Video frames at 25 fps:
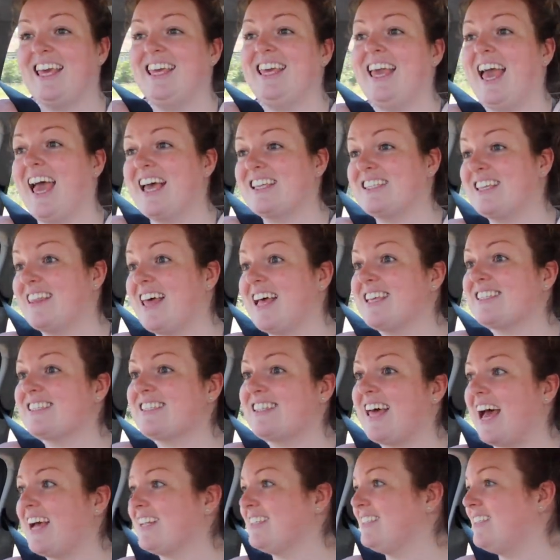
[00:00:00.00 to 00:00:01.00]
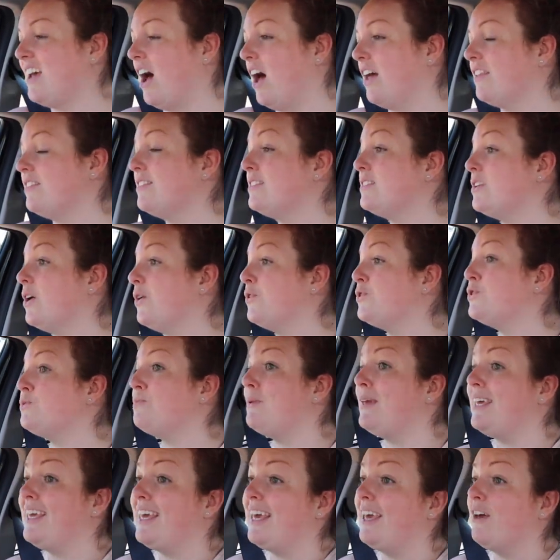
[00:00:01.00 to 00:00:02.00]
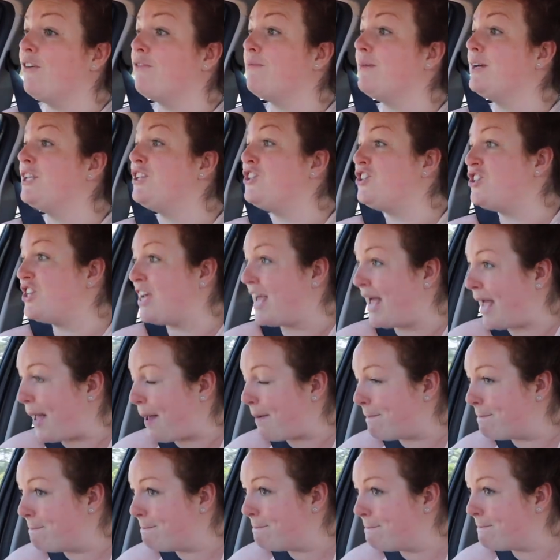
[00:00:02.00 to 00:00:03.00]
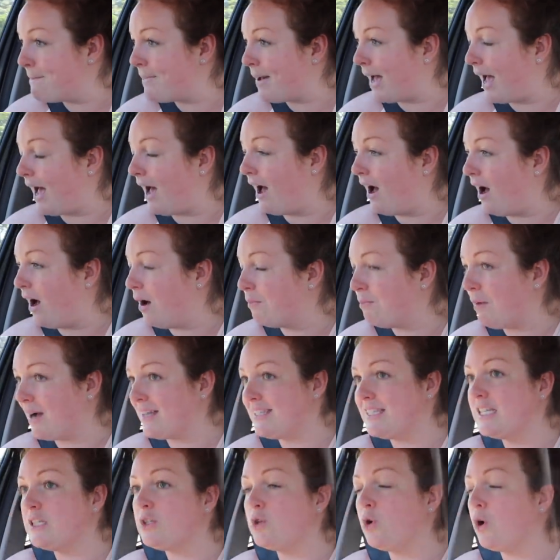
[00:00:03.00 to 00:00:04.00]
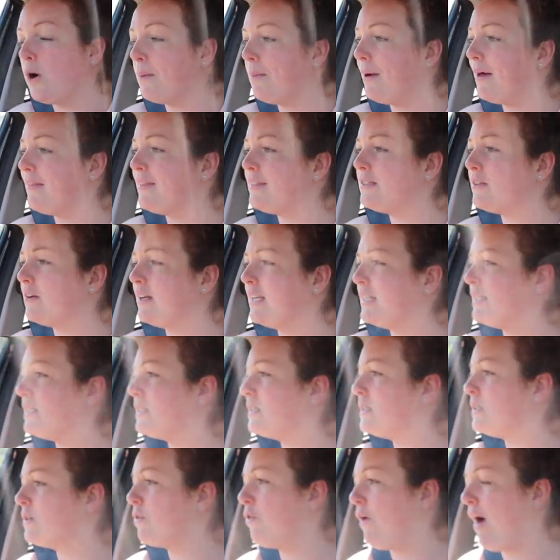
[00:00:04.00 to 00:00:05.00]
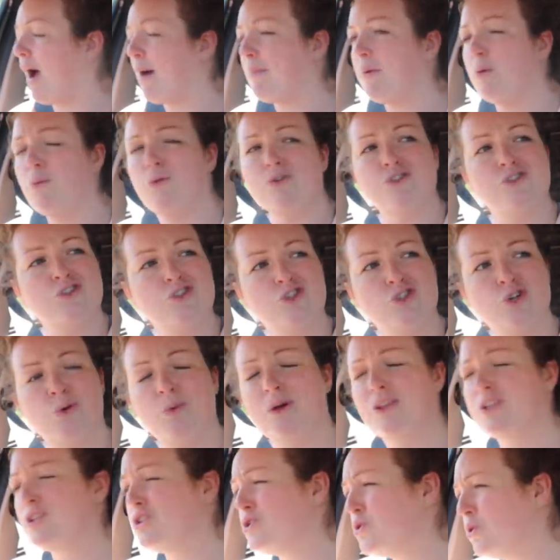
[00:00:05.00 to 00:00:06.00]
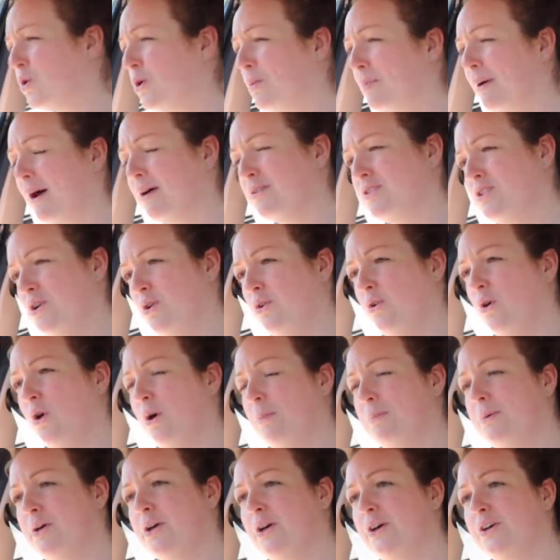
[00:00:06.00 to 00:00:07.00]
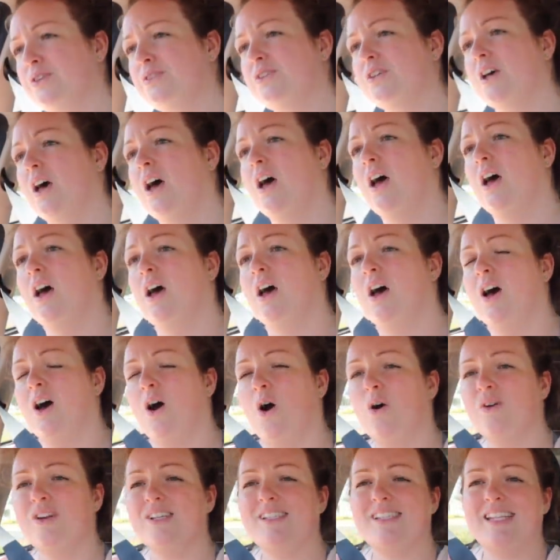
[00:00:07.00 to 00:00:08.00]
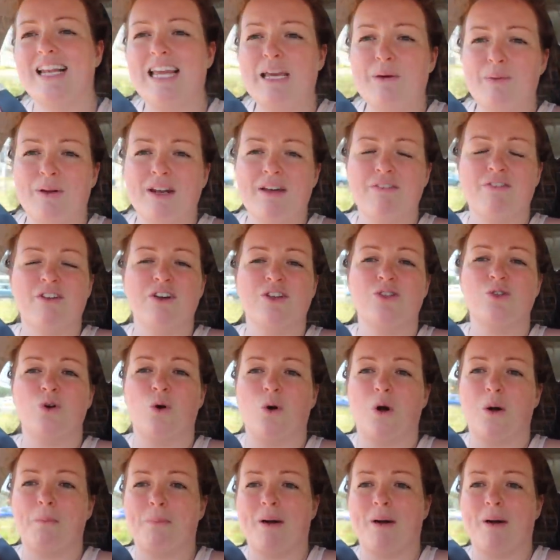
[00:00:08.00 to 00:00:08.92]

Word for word: yeah, so that's that done. So speaking of my gym, um, I did talk about this on Instagram. I wasn't sure whether to talk about it or not because honestly, whenever I talk